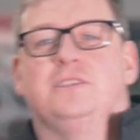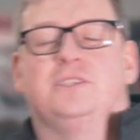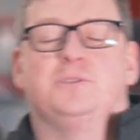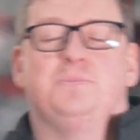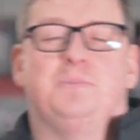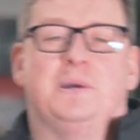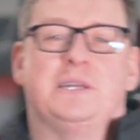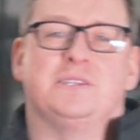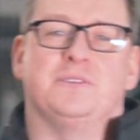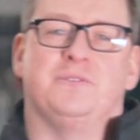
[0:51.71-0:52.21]

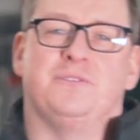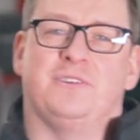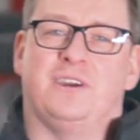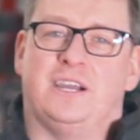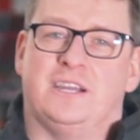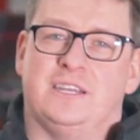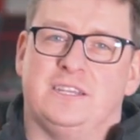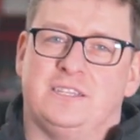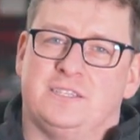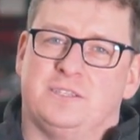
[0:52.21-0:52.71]

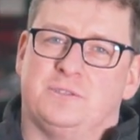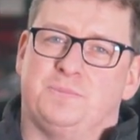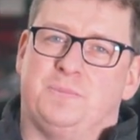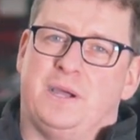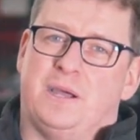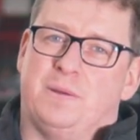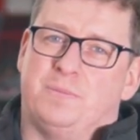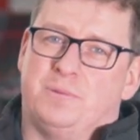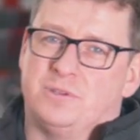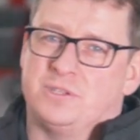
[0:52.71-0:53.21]
specified
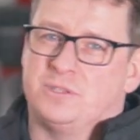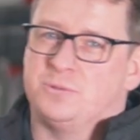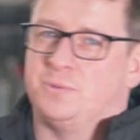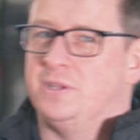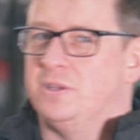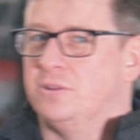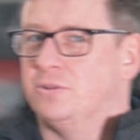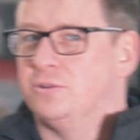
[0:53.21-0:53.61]
spark plugs when you're